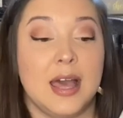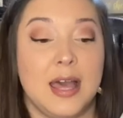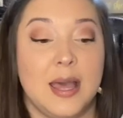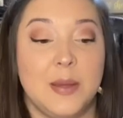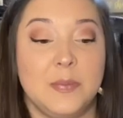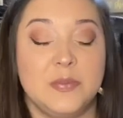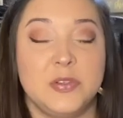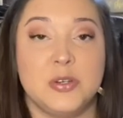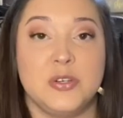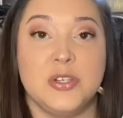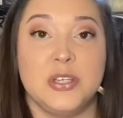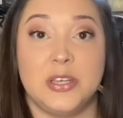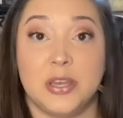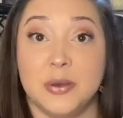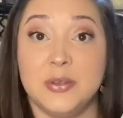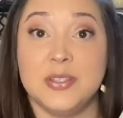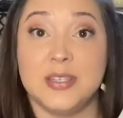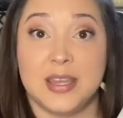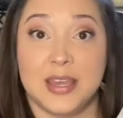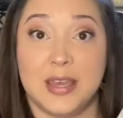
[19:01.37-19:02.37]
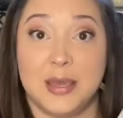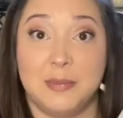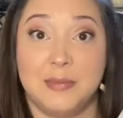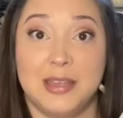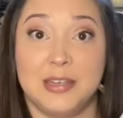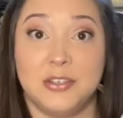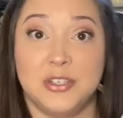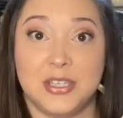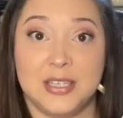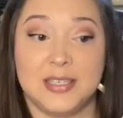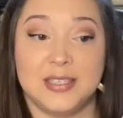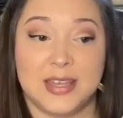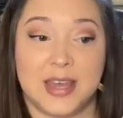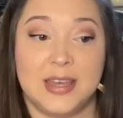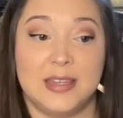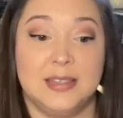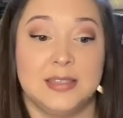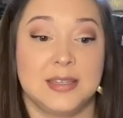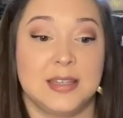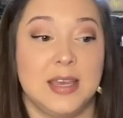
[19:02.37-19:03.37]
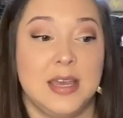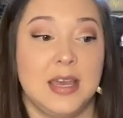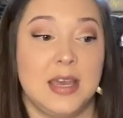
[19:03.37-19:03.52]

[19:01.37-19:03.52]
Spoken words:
So she goes to him and she says,